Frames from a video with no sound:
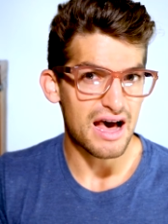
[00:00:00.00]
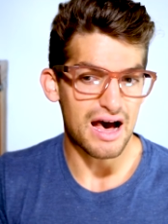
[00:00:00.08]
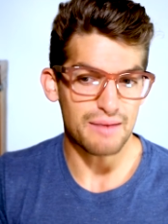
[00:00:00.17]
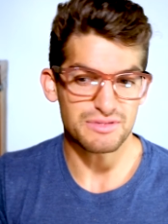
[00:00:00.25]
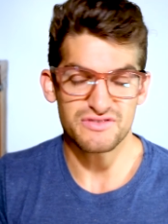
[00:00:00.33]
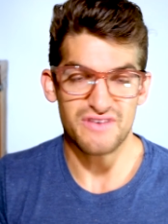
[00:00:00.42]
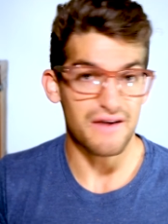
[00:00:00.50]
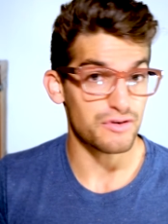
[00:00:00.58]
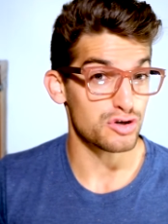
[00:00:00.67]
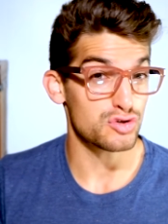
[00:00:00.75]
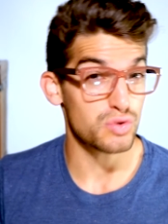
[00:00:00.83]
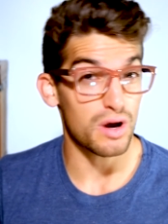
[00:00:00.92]
um, to
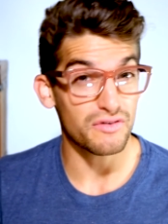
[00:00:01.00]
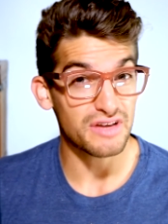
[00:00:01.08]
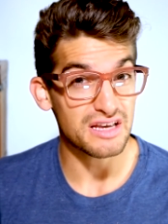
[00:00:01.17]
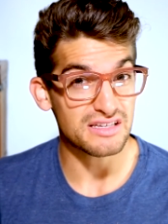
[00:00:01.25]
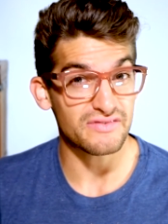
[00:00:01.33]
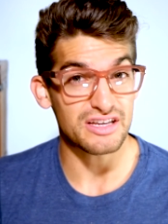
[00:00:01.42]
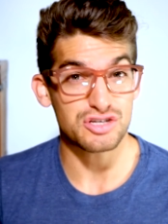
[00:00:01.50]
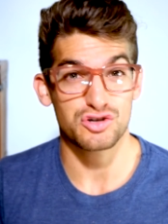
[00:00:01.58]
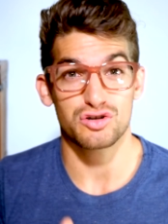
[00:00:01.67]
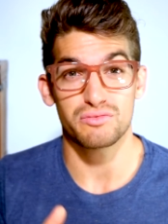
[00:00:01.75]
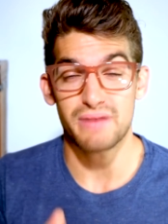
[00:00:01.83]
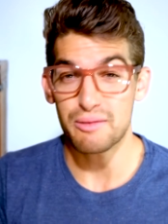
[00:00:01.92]
512 gigs of
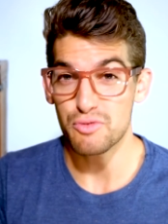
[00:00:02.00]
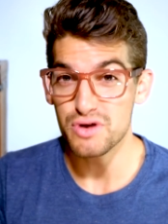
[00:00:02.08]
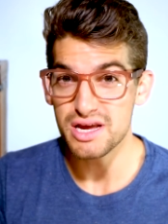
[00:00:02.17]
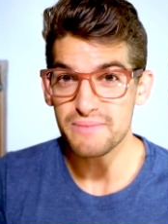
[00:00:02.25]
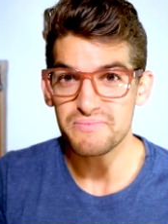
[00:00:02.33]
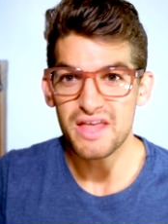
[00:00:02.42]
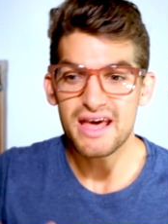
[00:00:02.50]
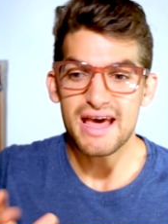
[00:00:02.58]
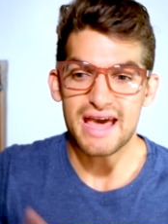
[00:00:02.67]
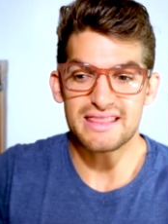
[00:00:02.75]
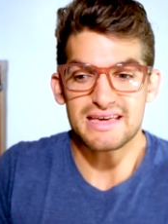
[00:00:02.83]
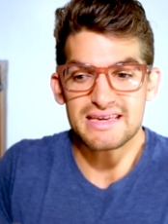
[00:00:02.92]
internal memory,
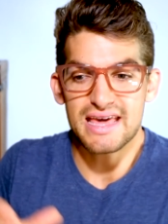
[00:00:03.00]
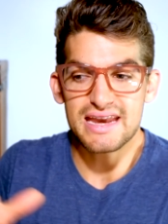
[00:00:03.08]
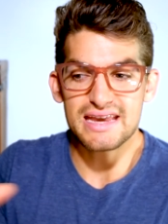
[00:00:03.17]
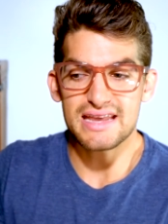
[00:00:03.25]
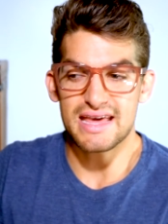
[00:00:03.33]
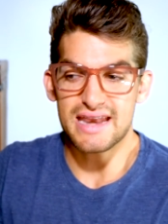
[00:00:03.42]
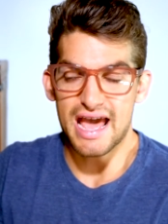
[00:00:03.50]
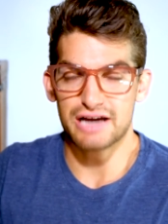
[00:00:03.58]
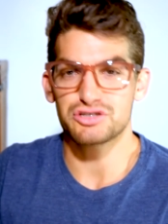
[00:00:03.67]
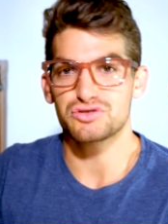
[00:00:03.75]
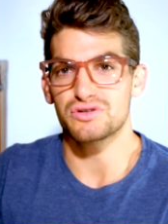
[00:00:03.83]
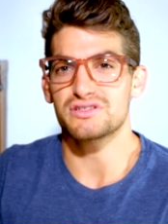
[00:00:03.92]
and then getting an
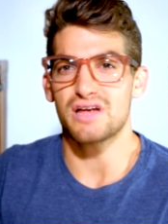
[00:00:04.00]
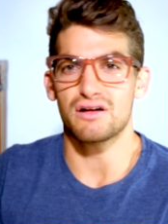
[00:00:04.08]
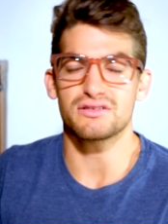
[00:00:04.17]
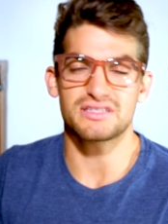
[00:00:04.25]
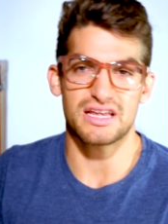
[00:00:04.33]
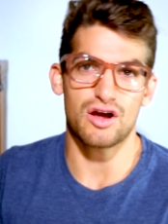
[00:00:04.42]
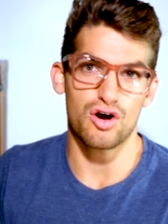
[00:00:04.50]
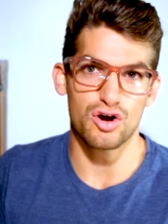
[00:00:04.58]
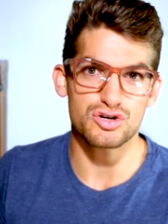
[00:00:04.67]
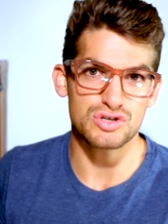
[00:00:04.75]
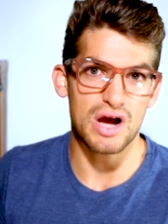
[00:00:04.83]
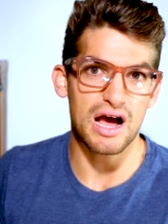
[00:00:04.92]
extra solid state
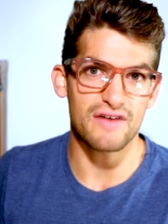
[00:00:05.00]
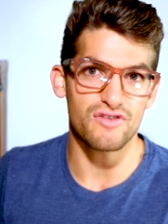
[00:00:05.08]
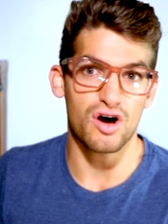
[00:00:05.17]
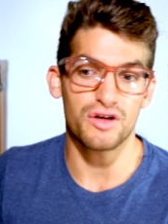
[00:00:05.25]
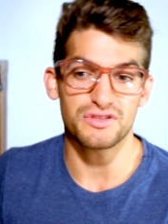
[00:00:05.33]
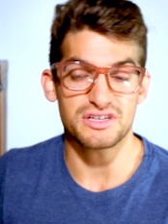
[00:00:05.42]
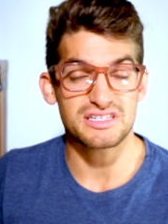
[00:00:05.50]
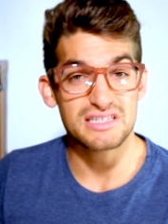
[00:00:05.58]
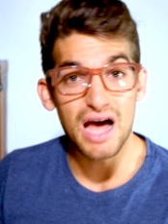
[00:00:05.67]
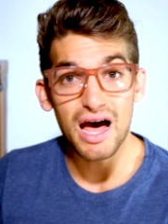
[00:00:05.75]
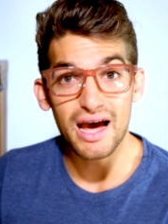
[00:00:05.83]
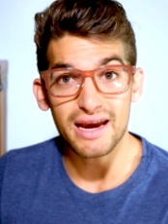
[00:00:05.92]
hard drive on the
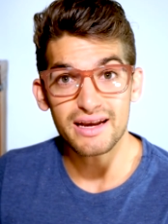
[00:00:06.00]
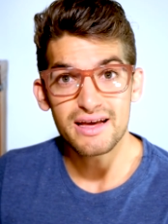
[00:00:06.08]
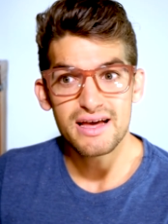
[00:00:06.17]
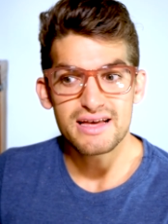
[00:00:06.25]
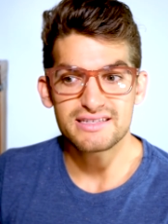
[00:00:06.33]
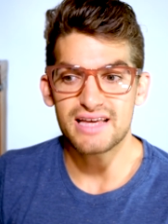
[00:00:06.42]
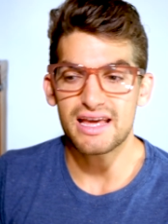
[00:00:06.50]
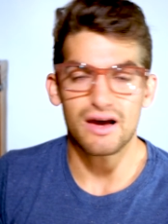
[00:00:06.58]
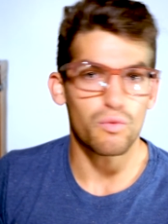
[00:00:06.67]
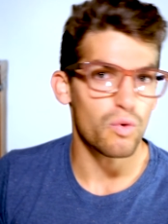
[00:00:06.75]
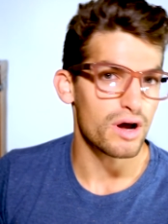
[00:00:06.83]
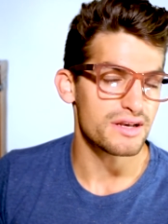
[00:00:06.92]
side, say
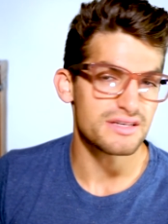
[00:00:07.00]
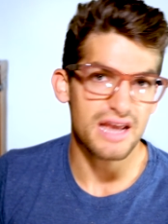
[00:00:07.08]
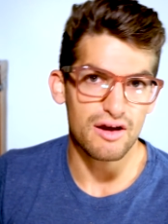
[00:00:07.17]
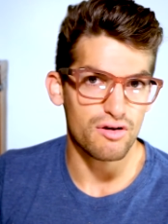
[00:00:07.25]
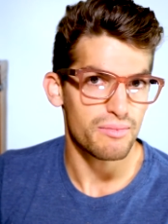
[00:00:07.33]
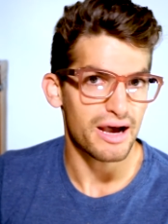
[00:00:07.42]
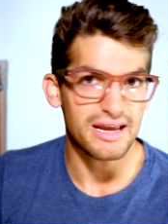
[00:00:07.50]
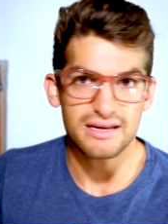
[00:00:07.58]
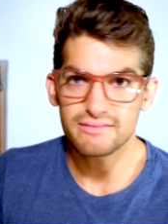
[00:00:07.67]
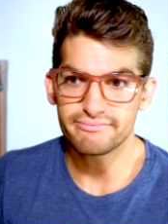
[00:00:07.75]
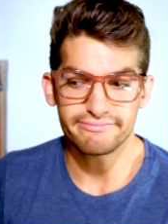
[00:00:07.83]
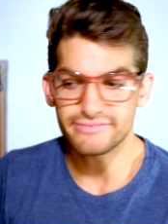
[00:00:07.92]
a one terabyte
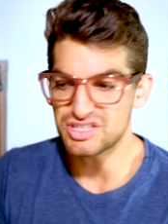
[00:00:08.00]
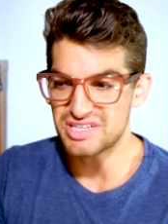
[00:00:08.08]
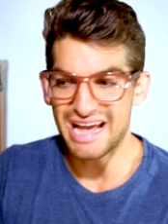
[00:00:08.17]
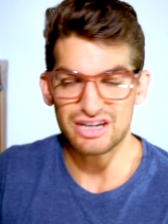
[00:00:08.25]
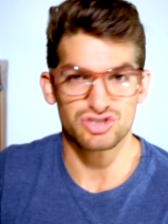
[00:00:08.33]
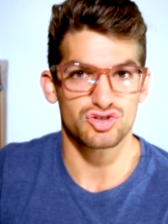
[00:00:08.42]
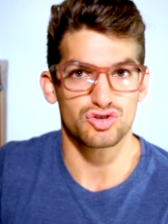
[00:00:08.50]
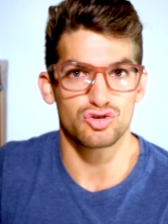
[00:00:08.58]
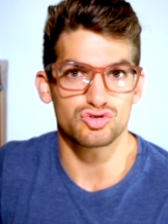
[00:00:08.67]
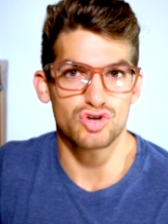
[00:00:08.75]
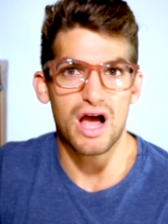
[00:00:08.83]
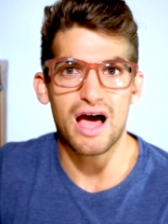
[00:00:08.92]
just
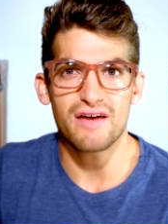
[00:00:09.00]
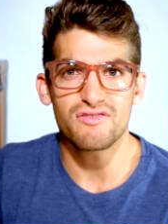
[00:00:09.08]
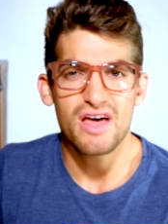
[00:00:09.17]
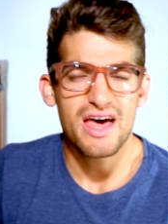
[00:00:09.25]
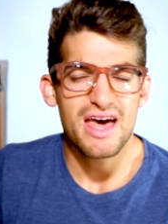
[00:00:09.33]
external drive